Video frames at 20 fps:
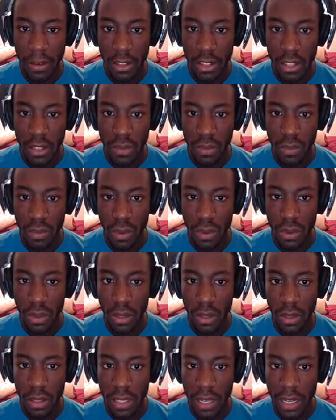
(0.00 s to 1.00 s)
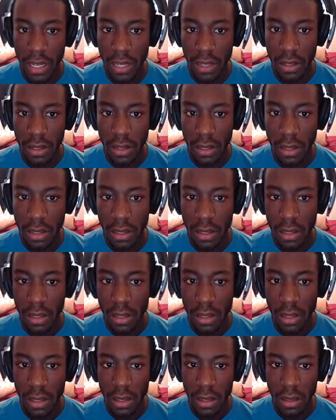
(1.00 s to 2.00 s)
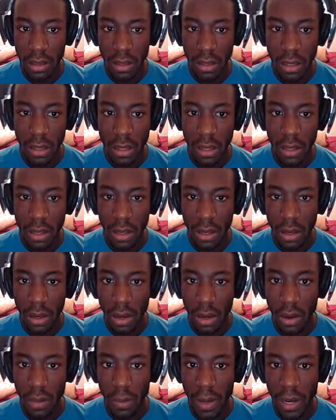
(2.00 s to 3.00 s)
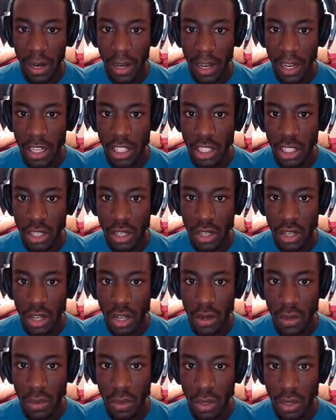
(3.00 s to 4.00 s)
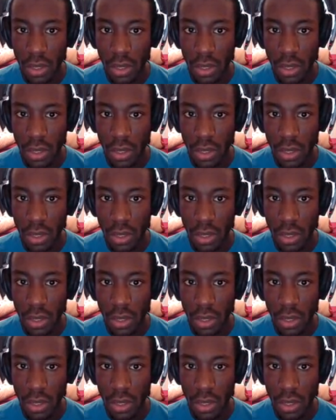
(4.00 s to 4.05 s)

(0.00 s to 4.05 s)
Just roll on down. Oh my gosh. No,